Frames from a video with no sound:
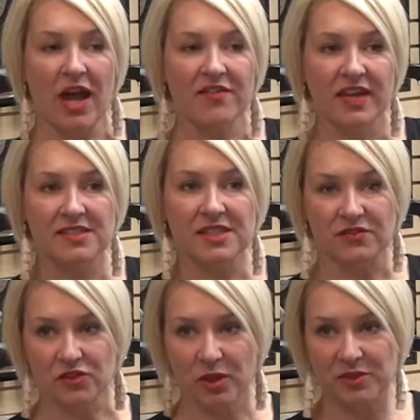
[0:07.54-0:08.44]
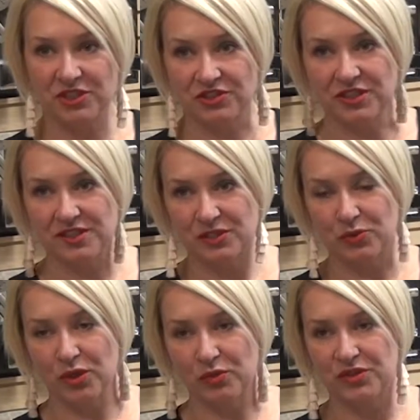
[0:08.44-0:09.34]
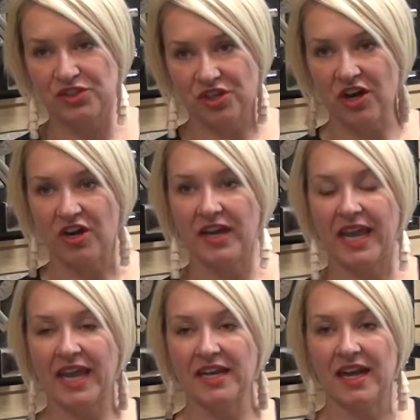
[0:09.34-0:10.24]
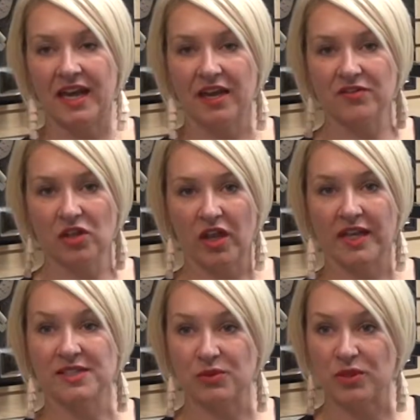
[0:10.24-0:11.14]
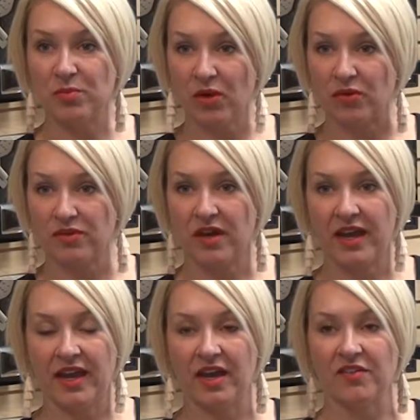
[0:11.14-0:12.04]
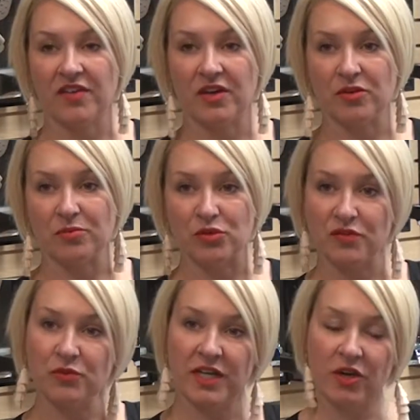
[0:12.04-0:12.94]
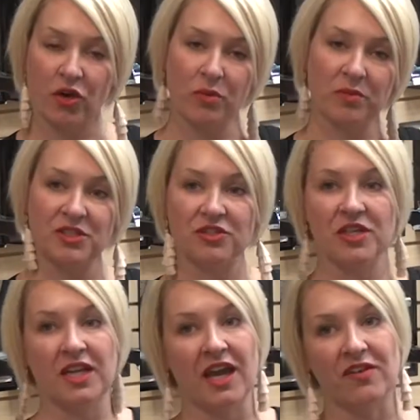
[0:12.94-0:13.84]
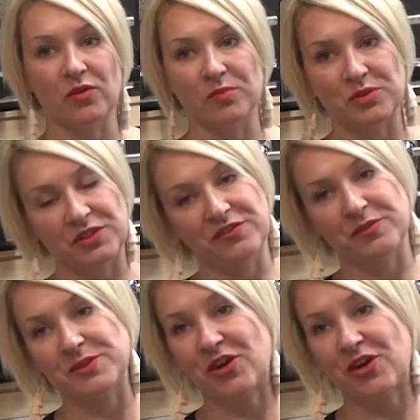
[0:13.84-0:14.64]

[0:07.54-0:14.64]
I've had several opportunities to work with Shaw, and I have clients doing both. I have a move-in ready home opportunity and I have one building from